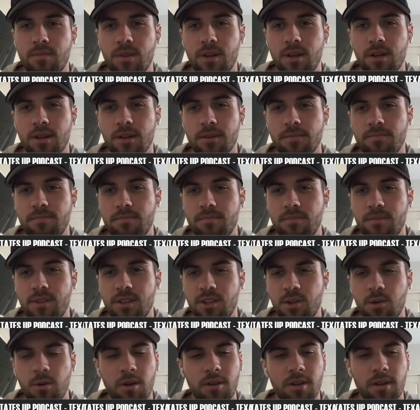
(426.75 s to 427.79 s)
uh,
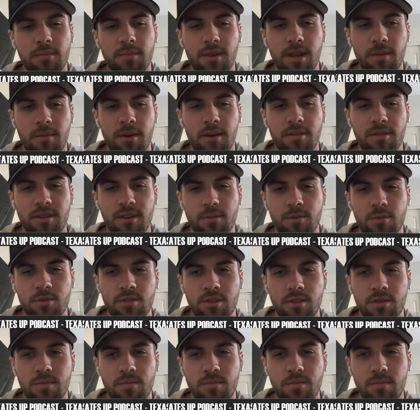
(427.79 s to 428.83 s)
the ULM game I think was
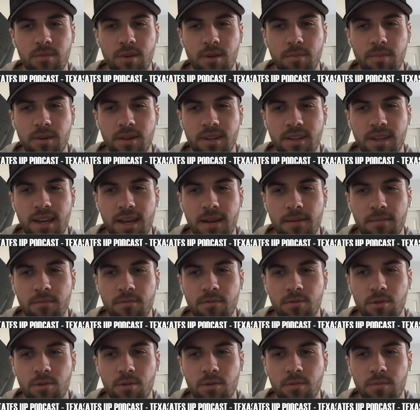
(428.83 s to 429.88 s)
a, a big game
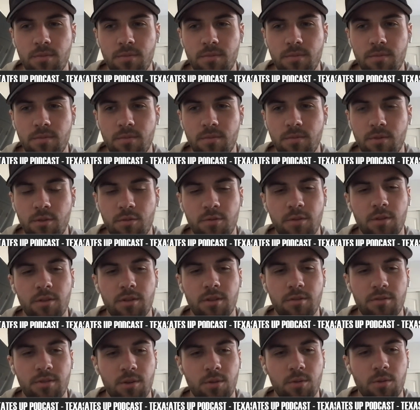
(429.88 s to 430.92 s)
for for mm-hmm.
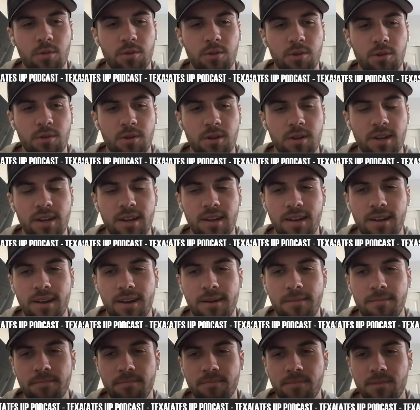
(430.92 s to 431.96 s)
the field goal unit.
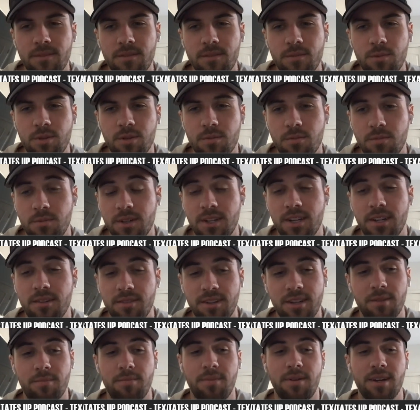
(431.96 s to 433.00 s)
Um, we we
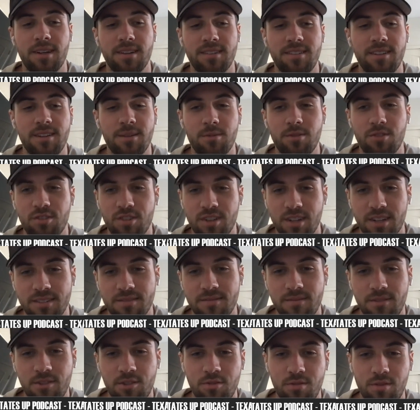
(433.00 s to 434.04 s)
didn't get a PAT. We just had
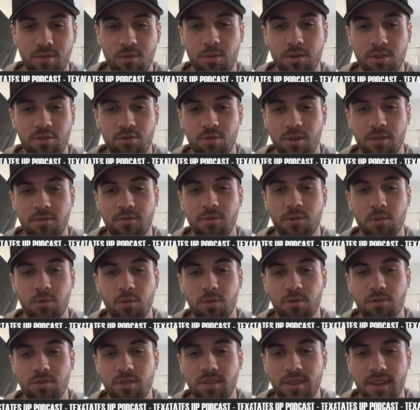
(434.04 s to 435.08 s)
three straight field
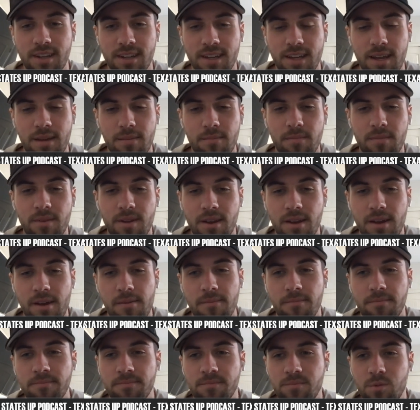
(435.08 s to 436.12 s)
goals that game.
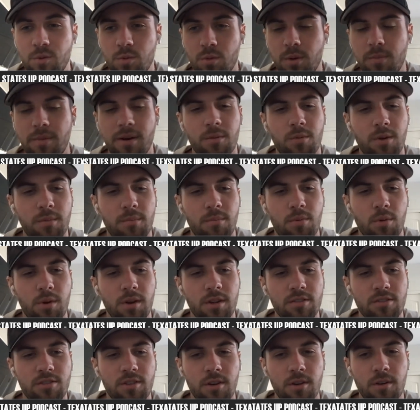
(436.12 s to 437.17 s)
Um, we won by mm-hmm. one
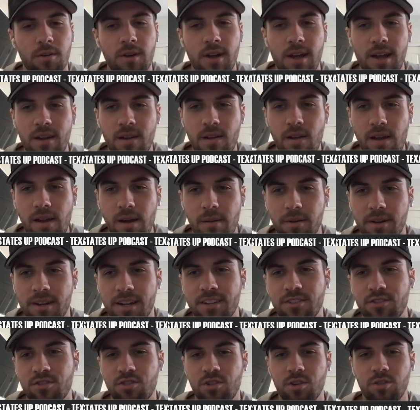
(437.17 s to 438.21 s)
point. So and it
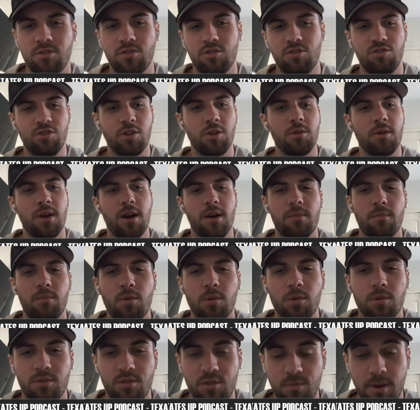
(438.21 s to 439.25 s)
kind of just goes to show you how
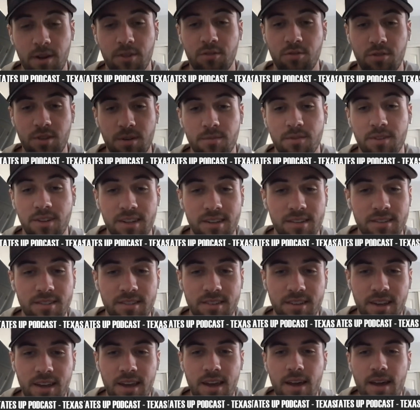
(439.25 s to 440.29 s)
important special teams
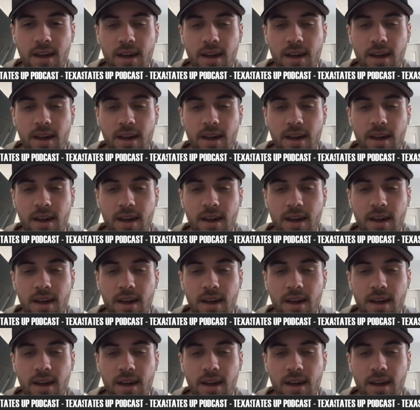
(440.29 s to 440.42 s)
is